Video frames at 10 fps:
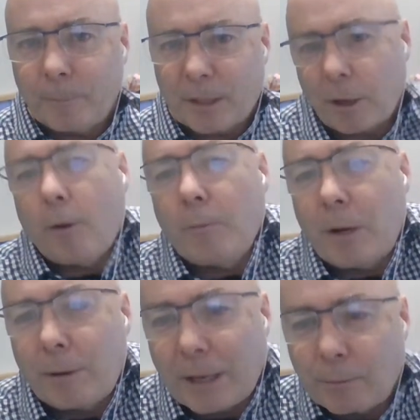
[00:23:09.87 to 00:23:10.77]
So
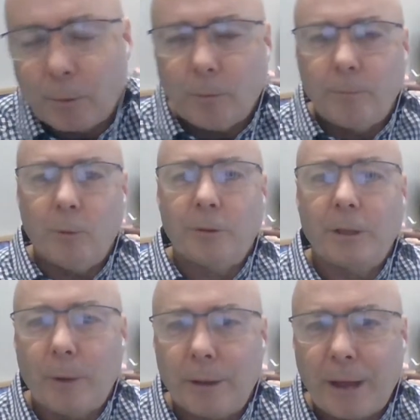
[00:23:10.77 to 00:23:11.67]
I guess we'll
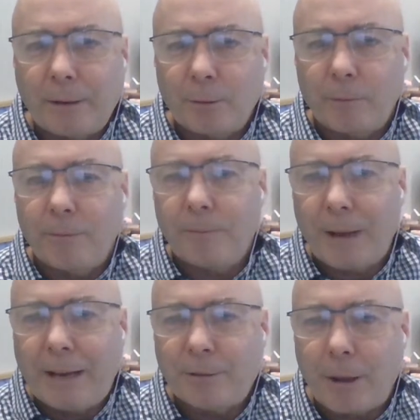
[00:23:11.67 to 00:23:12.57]
see where that sort of
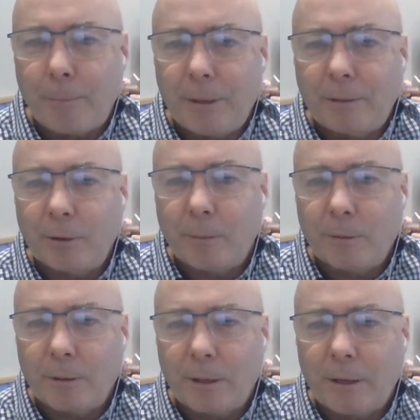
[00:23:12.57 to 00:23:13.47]
ends up in
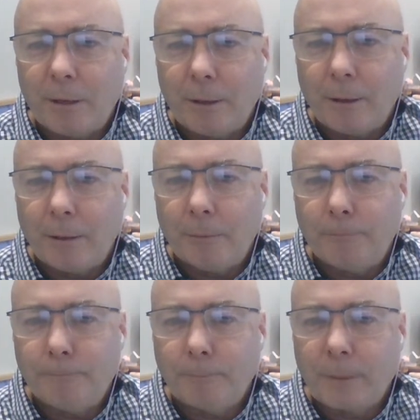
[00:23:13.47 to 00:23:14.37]
terms of
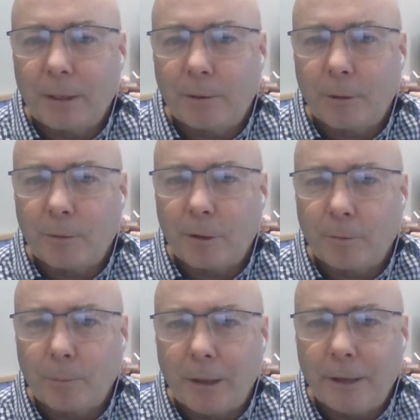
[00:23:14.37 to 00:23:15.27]

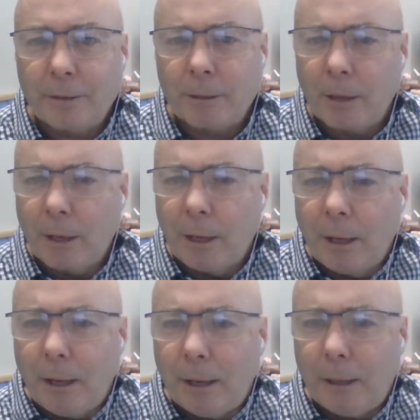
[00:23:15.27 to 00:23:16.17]
those players.
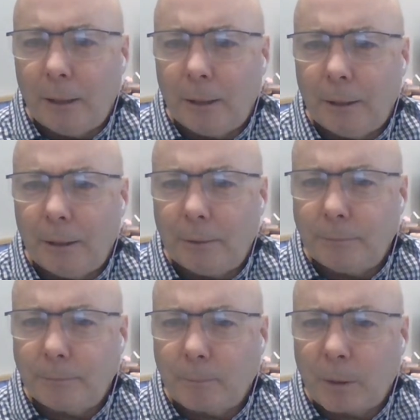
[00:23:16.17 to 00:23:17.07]
What
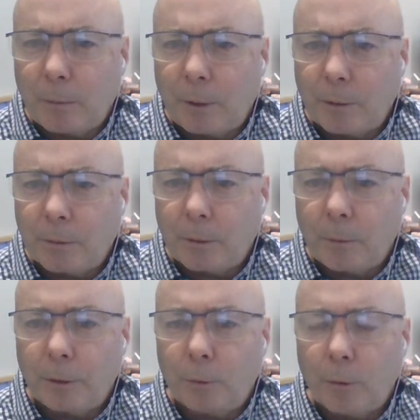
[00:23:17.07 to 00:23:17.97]
else did I
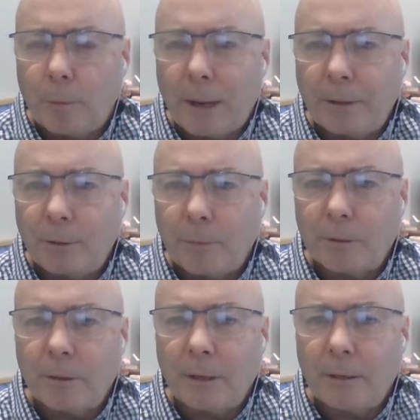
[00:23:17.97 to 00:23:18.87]
want to talk about in
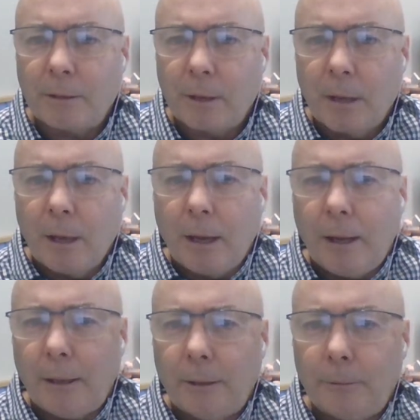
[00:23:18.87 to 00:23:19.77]
terms of these?
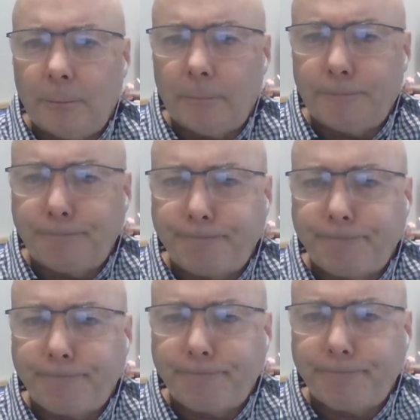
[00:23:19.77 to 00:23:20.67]
Before
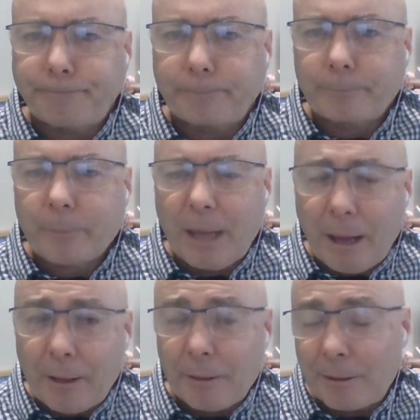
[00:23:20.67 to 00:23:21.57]

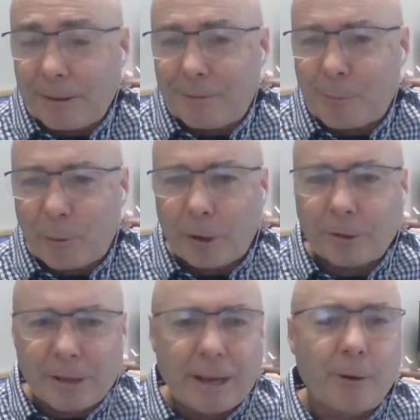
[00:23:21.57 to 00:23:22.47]
I
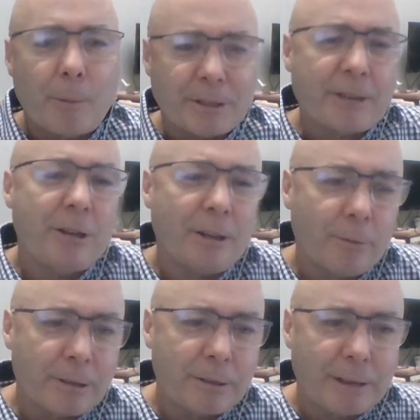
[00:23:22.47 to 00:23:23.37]
got to the economics, actually,
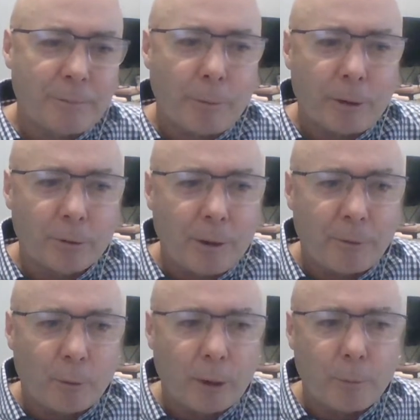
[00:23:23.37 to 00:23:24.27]
that's probably a good time
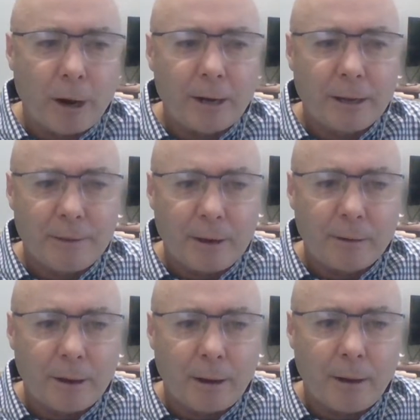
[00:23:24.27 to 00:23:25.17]
for a quick break, and then